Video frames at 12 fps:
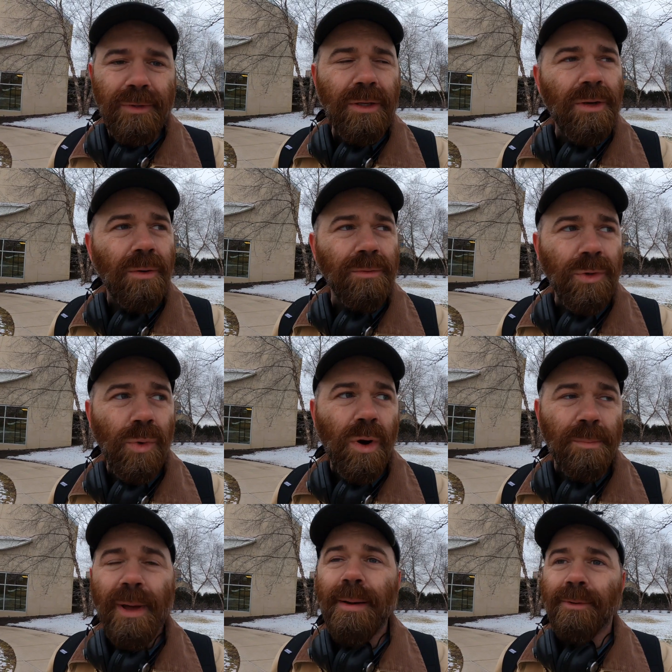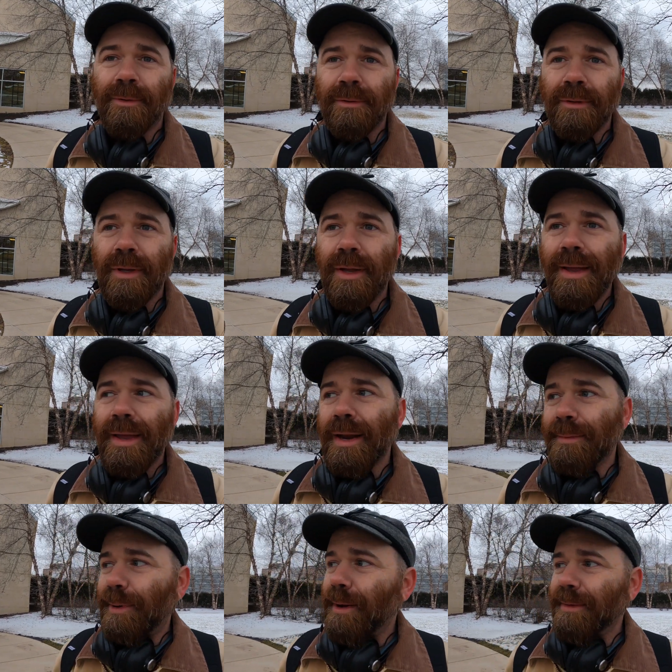you know, you are pebble, and
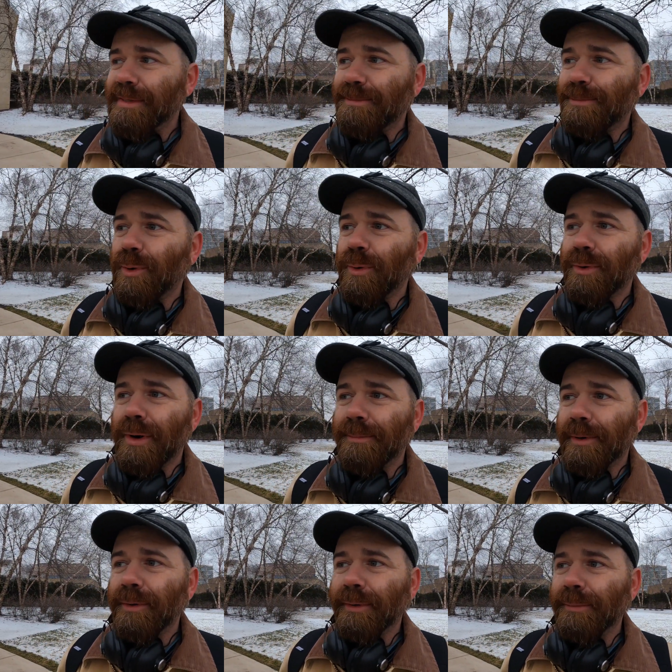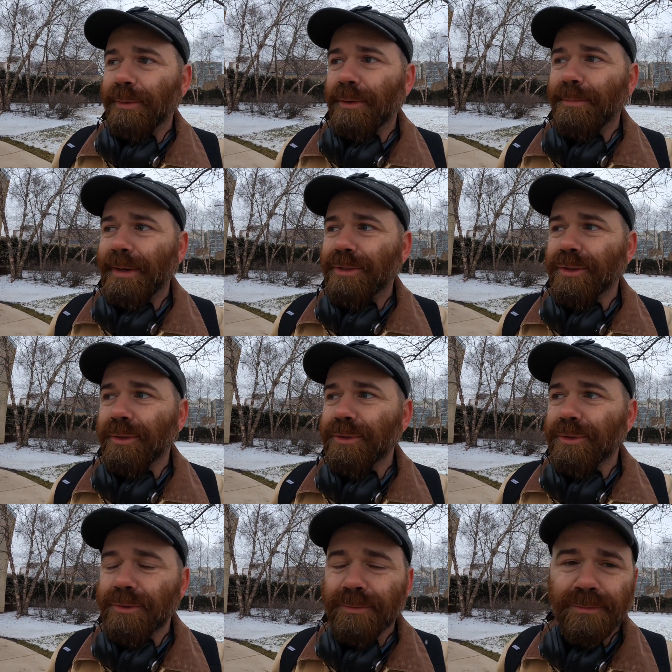upon this boulder I'm going to build my church.